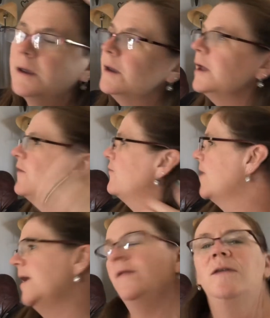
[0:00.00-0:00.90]
Hi
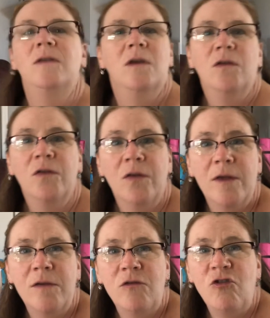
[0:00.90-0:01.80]
friends, so
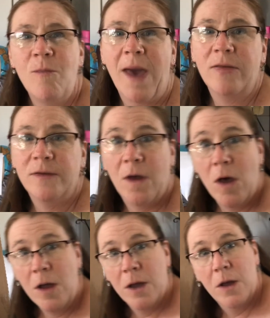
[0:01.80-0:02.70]
this is your math
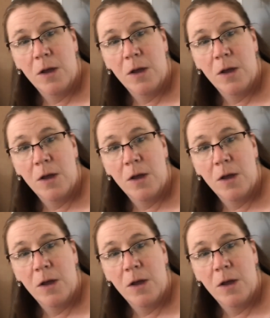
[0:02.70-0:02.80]
talk